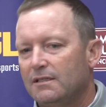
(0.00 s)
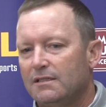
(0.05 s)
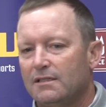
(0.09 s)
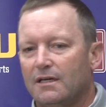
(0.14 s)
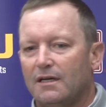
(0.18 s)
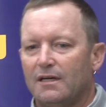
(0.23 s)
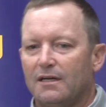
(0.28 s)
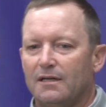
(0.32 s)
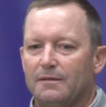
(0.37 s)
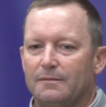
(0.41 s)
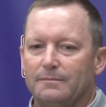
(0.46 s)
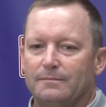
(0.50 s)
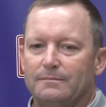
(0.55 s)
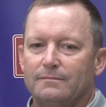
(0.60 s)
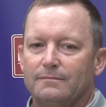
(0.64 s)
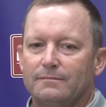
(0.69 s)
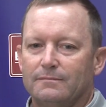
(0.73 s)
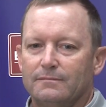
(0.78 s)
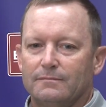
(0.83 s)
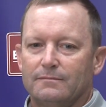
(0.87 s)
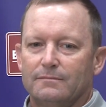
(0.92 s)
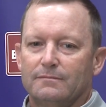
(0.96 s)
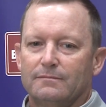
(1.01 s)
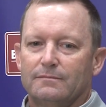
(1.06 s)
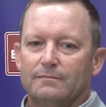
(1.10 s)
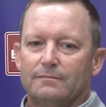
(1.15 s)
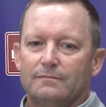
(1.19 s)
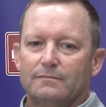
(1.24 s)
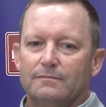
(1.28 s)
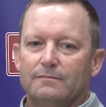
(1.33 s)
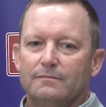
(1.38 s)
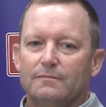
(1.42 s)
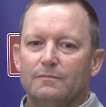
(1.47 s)
But
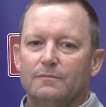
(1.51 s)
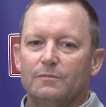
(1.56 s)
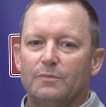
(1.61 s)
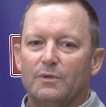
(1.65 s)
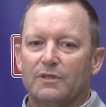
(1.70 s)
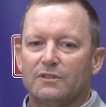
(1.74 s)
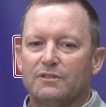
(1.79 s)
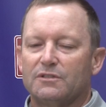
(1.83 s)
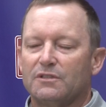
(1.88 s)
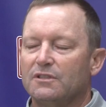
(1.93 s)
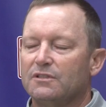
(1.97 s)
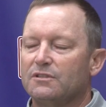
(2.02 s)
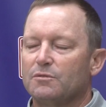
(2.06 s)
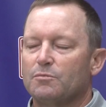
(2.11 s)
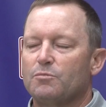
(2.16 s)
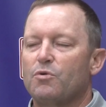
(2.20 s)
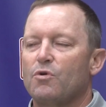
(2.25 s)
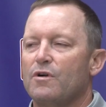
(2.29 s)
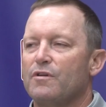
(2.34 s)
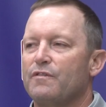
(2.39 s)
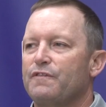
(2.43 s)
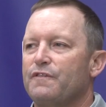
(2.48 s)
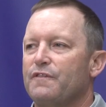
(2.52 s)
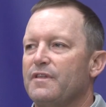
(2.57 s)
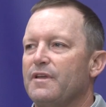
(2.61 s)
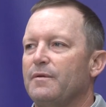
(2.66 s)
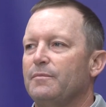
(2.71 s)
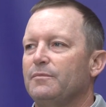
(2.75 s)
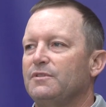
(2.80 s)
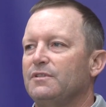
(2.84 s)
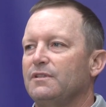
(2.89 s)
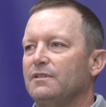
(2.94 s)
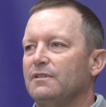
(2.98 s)
it's important for
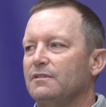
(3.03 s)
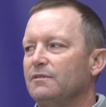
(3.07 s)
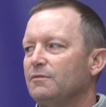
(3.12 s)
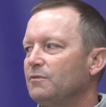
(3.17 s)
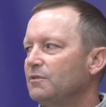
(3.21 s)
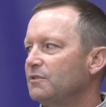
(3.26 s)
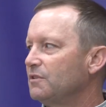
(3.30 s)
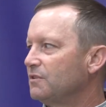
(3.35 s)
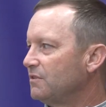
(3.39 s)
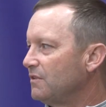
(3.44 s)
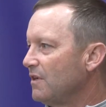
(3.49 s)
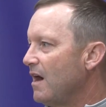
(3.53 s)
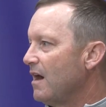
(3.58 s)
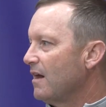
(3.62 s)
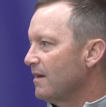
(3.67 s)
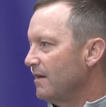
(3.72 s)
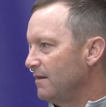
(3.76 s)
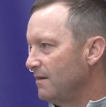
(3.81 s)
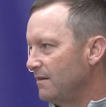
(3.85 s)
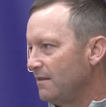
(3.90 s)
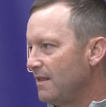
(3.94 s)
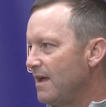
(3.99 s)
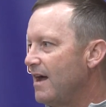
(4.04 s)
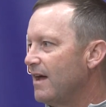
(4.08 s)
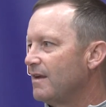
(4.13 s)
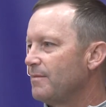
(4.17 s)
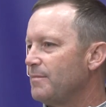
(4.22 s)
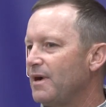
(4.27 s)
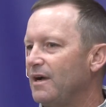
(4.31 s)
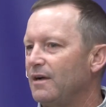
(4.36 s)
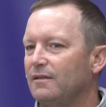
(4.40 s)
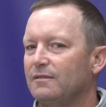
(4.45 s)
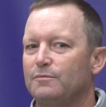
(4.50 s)
them to, we're just talking a lot
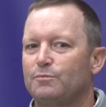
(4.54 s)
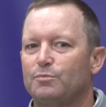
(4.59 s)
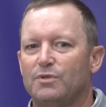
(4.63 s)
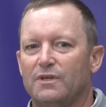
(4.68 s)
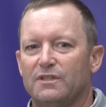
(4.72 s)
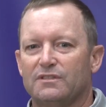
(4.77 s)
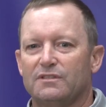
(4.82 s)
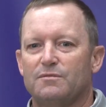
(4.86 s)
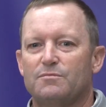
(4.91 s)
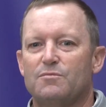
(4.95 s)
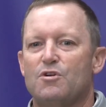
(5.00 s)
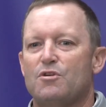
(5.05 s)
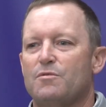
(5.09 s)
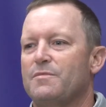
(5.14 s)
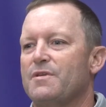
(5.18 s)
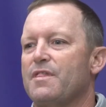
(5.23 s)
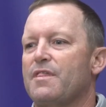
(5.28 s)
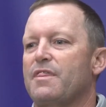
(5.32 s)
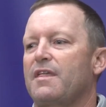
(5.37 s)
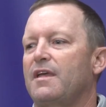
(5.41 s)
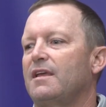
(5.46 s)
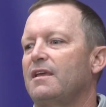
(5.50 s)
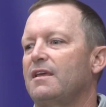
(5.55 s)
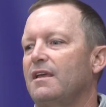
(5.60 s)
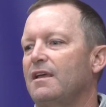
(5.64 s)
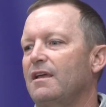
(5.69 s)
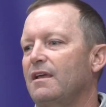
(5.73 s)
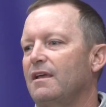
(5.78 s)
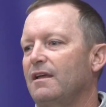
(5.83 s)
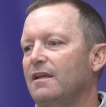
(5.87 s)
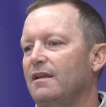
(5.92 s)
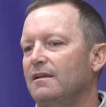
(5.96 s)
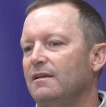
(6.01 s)
about present moment
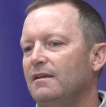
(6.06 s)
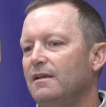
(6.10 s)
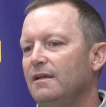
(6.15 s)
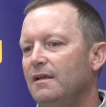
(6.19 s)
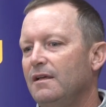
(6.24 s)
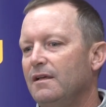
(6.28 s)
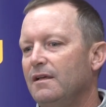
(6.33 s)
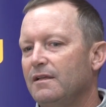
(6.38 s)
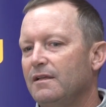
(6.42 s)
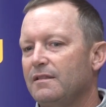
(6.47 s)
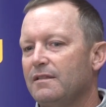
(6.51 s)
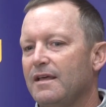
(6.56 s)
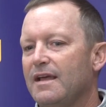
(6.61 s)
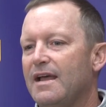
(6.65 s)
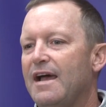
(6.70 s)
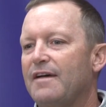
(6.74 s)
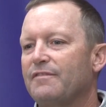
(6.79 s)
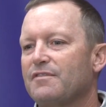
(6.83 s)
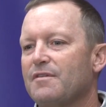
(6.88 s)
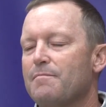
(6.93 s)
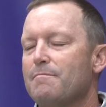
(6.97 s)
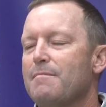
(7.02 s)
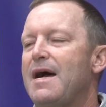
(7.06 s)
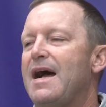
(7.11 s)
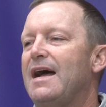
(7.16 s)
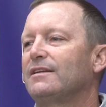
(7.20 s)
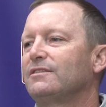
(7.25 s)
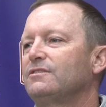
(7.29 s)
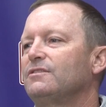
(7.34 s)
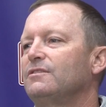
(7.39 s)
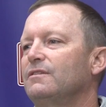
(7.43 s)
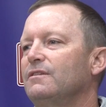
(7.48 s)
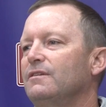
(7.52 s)
thinking, and they have to
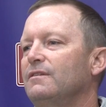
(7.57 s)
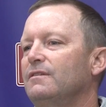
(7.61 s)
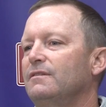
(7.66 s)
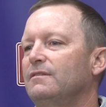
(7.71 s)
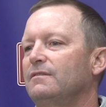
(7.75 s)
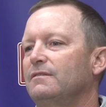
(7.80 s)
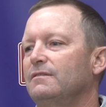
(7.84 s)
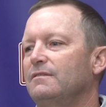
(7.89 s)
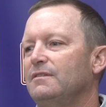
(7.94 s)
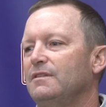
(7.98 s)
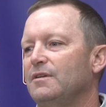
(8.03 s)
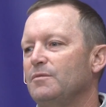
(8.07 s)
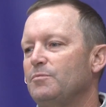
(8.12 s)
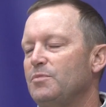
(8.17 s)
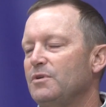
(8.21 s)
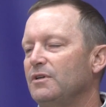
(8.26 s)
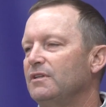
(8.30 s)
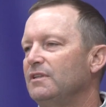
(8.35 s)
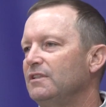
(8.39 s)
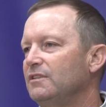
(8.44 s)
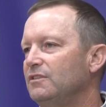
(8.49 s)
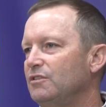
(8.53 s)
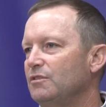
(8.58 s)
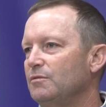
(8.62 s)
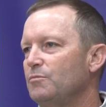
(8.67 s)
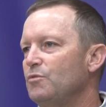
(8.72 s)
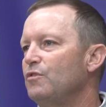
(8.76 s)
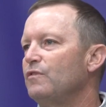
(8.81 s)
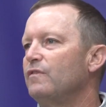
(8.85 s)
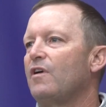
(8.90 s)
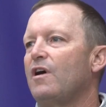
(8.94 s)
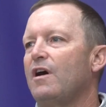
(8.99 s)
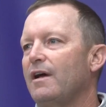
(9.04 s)
master the ability to
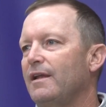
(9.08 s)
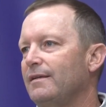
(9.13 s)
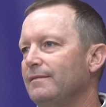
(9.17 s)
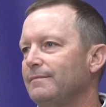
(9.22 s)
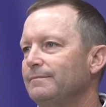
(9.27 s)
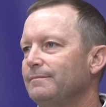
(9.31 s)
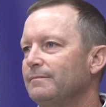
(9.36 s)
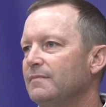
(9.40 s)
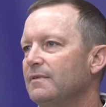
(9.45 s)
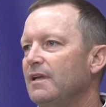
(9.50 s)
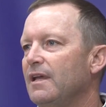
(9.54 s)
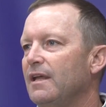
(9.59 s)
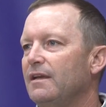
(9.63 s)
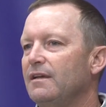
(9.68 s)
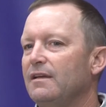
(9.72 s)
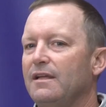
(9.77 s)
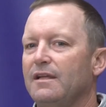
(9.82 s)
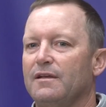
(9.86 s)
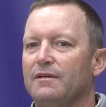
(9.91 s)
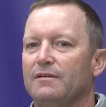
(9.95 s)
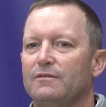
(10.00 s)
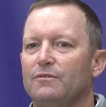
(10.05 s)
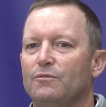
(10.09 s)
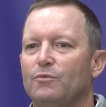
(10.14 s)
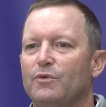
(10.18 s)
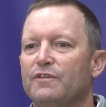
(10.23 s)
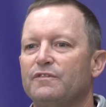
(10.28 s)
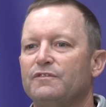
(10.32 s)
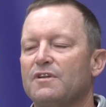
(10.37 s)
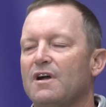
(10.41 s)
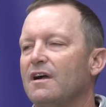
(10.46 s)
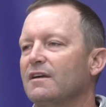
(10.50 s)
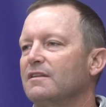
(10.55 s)
move on. And
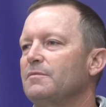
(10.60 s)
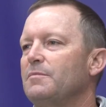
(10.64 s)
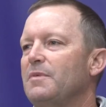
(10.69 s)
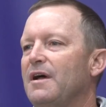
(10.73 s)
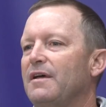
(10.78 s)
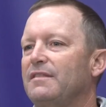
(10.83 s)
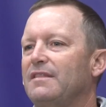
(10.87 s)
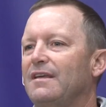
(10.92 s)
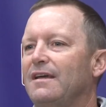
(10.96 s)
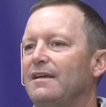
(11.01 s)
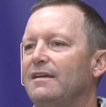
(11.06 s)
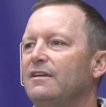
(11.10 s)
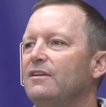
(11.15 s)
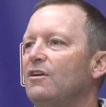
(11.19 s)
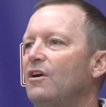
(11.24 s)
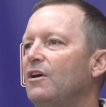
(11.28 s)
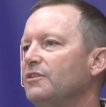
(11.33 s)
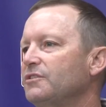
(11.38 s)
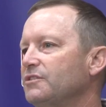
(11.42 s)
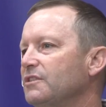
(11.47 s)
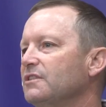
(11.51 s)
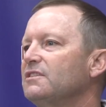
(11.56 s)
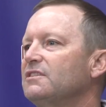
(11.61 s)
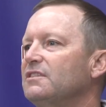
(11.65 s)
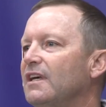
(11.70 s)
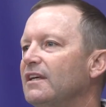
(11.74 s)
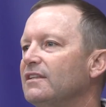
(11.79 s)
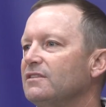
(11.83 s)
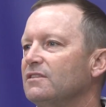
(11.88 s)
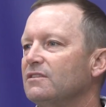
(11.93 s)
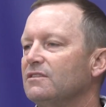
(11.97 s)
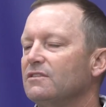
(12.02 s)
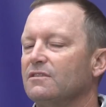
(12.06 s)
we've talked about that in our
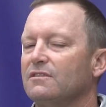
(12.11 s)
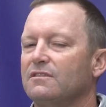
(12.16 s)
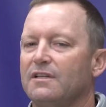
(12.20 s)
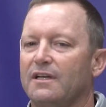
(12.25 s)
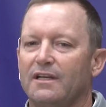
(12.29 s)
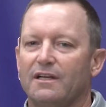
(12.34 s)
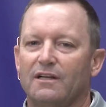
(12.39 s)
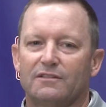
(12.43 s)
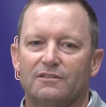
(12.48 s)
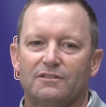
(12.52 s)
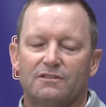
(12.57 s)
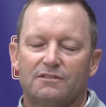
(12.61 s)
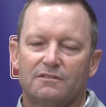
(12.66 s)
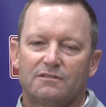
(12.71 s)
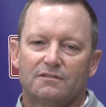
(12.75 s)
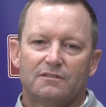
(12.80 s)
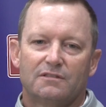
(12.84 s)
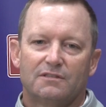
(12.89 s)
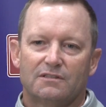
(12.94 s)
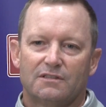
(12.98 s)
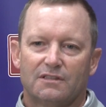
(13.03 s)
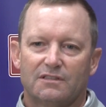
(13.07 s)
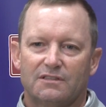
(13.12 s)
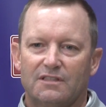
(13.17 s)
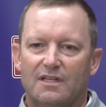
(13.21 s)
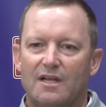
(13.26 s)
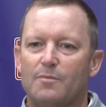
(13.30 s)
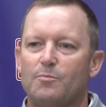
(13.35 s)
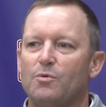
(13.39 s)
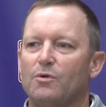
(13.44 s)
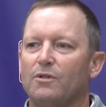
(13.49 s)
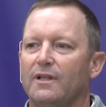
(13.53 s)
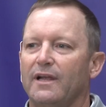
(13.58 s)
successes, okay? I'll just, as an
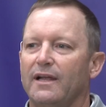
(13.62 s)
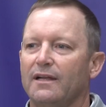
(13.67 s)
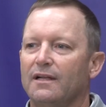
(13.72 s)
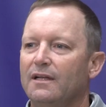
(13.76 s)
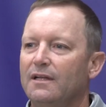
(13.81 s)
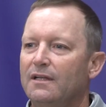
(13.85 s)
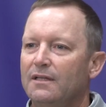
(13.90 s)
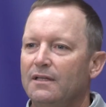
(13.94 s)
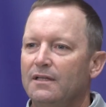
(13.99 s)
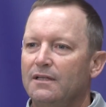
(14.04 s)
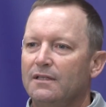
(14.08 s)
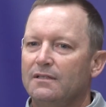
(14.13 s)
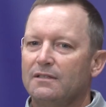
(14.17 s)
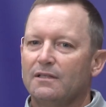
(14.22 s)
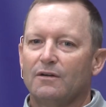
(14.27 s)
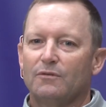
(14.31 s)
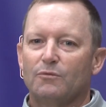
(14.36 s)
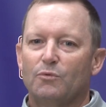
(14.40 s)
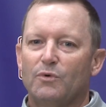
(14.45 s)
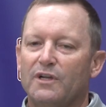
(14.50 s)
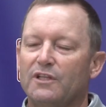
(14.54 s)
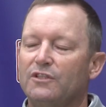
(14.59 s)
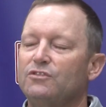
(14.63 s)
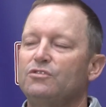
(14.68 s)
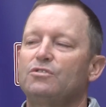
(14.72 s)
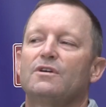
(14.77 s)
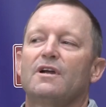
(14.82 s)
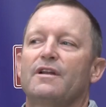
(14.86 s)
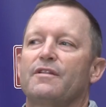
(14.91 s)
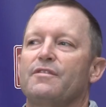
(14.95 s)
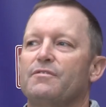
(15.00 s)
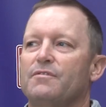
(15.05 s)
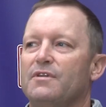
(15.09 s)
example, like winning 2
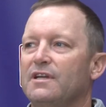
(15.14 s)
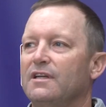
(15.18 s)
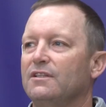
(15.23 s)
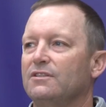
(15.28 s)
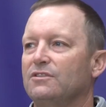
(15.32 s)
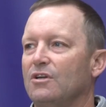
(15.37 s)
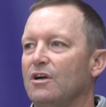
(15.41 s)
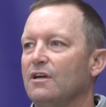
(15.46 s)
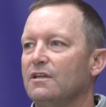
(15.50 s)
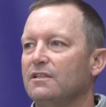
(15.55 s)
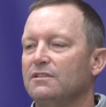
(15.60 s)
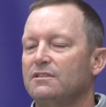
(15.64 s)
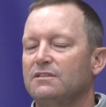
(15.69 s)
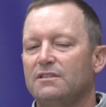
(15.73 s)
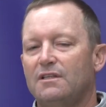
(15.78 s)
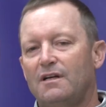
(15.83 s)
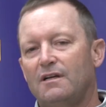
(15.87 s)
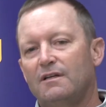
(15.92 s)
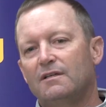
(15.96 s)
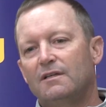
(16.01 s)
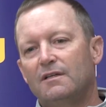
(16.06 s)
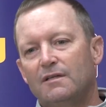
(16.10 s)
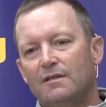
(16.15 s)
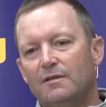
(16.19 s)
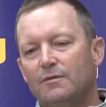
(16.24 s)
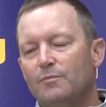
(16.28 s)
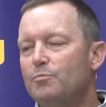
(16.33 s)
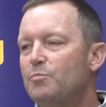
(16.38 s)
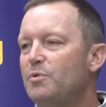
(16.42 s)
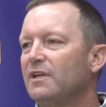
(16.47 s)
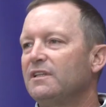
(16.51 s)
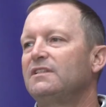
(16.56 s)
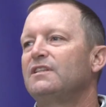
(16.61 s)
out of 3 against Arkansas,
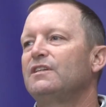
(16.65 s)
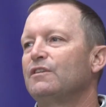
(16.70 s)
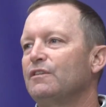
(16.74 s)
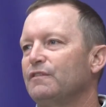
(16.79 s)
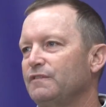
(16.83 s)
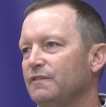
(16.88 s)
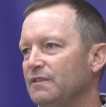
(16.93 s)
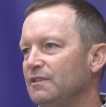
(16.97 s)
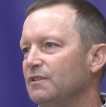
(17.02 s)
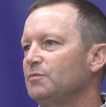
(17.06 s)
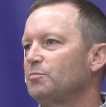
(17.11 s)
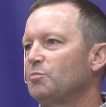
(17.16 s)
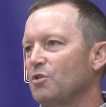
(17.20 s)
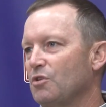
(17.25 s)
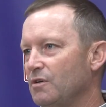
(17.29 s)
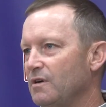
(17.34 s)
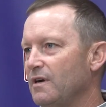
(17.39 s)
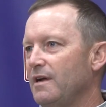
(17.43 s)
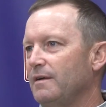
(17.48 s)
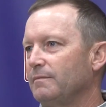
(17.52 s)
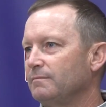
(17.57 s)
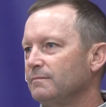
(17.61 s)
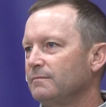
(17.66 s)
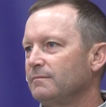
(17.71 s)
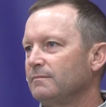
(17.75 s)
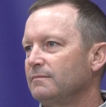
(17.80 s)
big deal for this program.